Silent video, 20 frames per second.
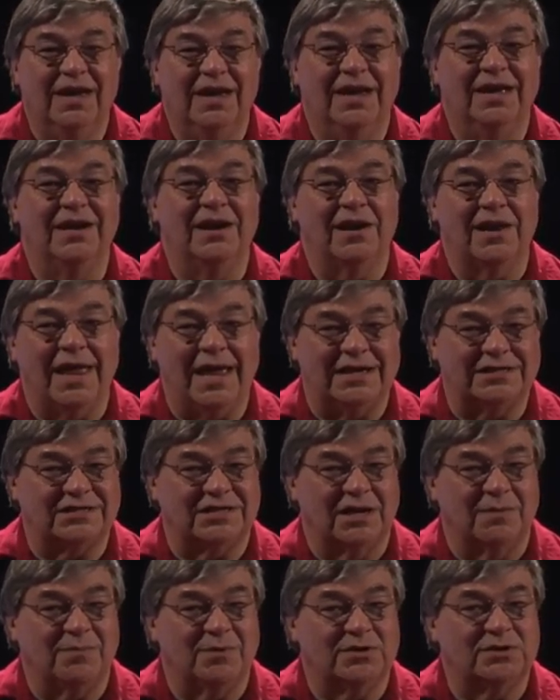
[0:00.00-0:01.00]
In our last
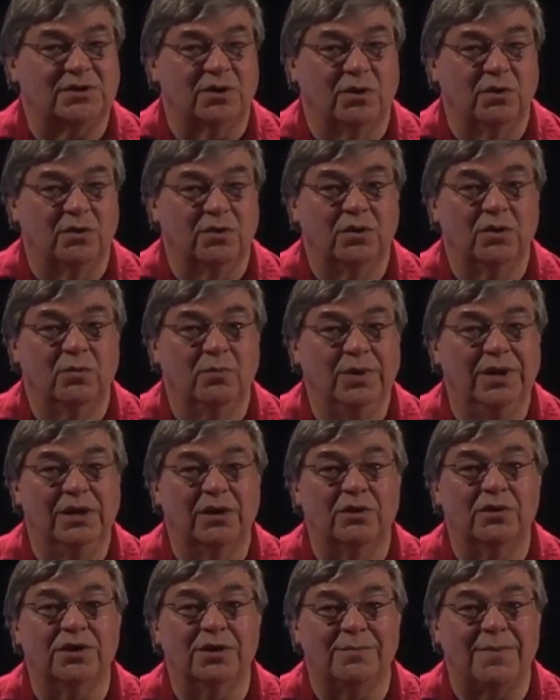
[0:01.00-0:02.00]
episode, we
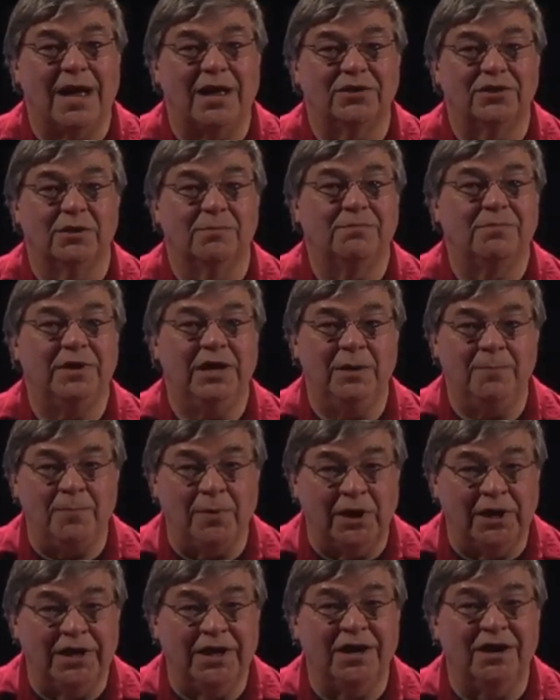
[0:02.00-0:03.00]
learned about the
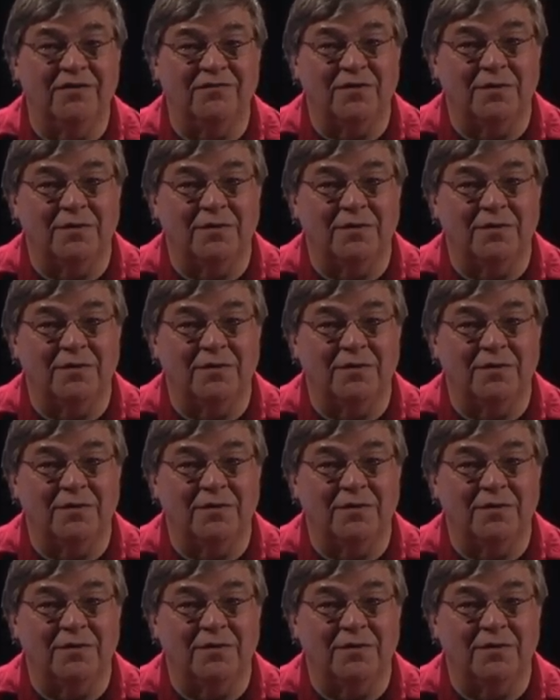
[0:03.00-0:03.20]
peopling of